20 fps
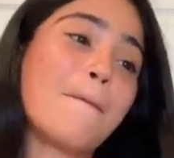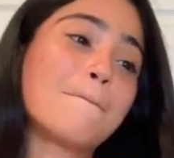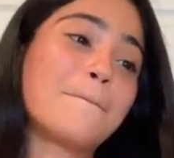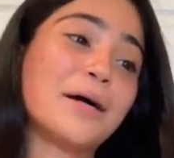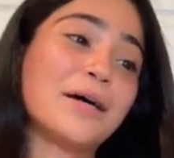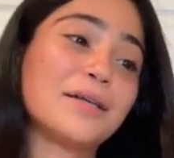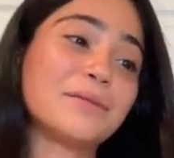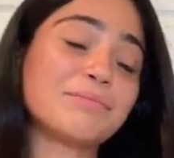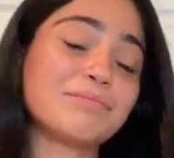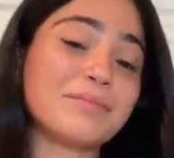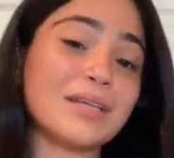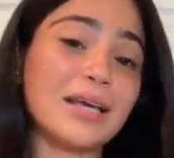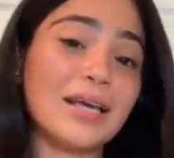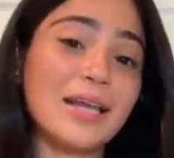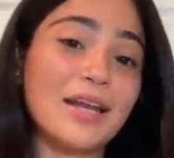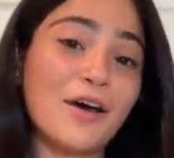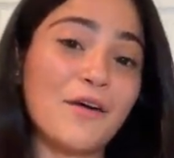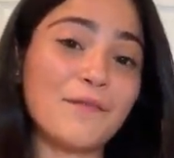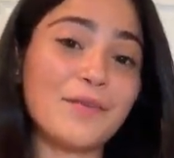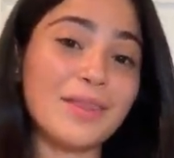but
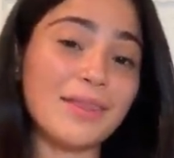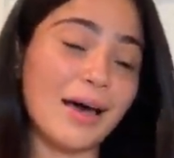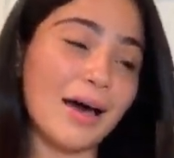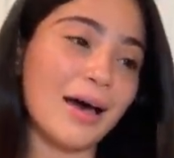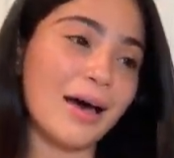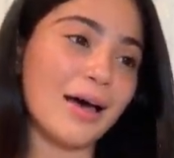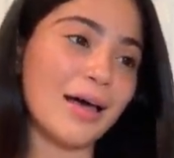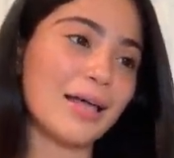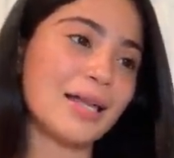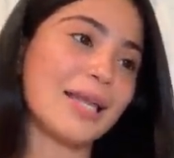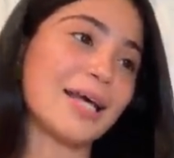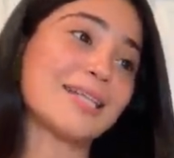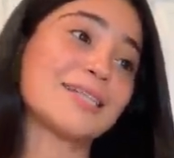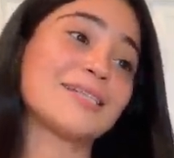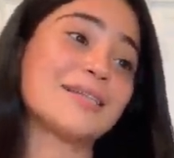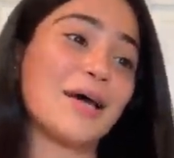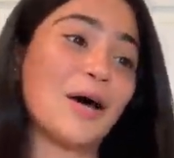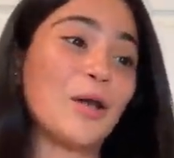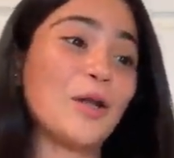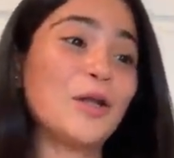enough of that
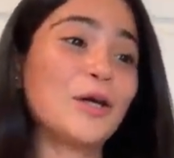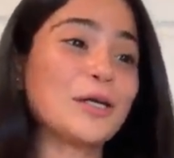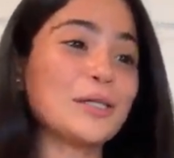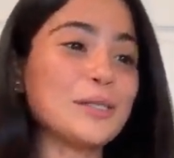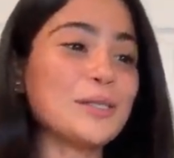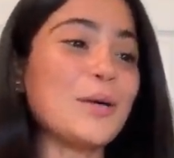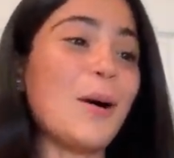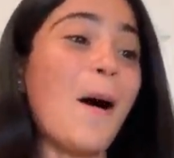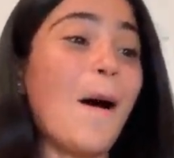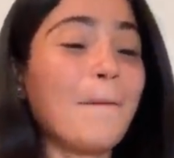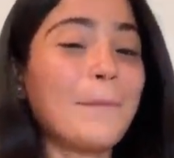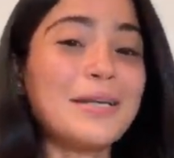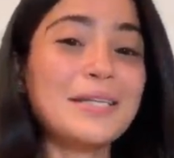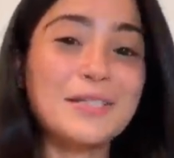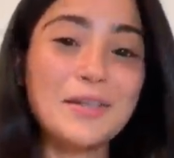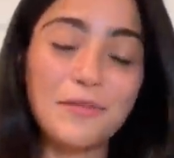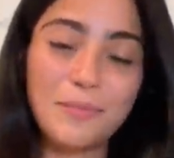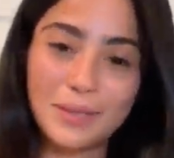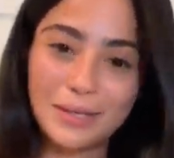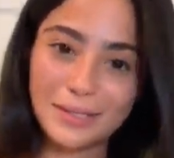let's now look into all my
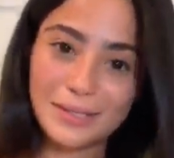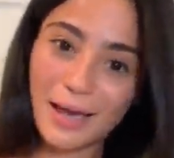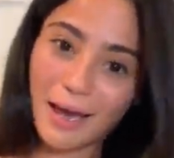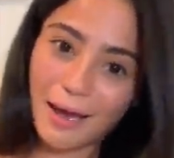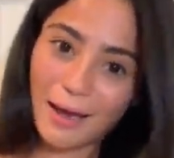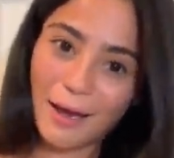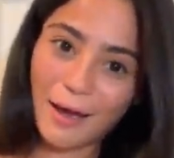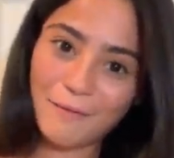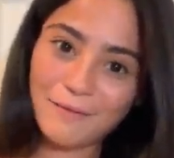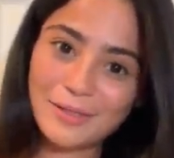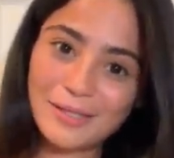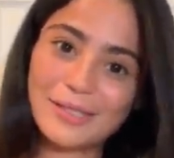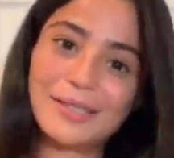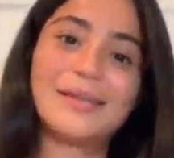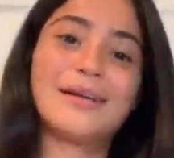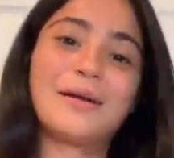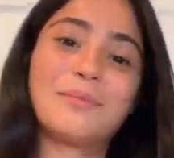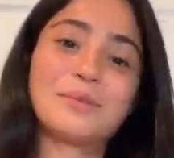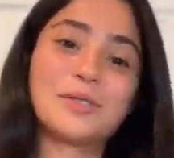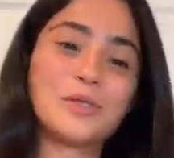stuff because i haven't seen
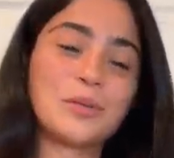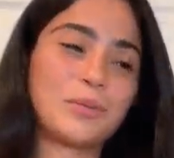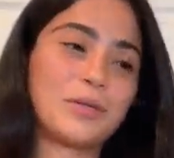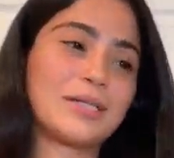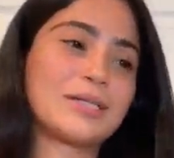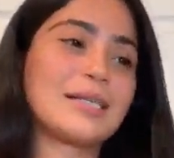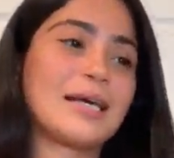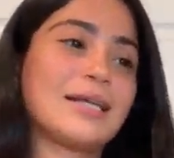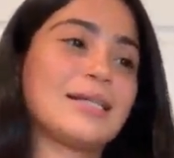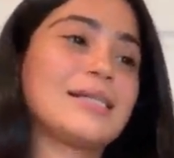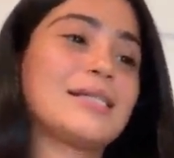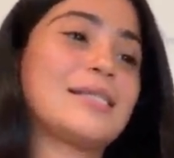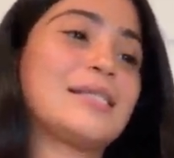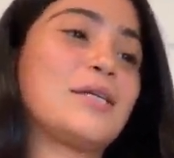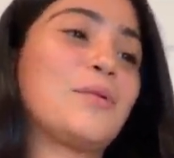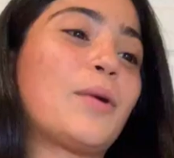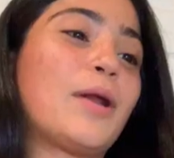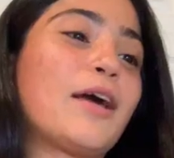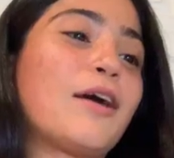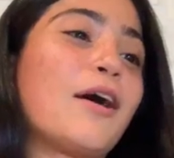it i'm super excited to
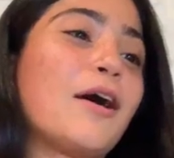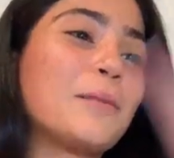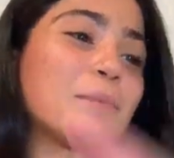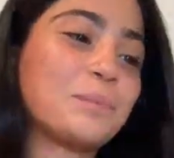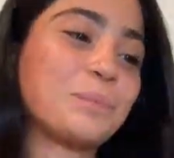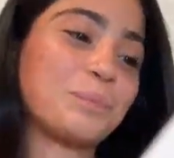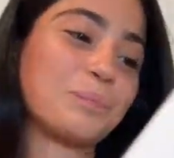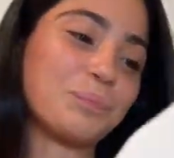see what i got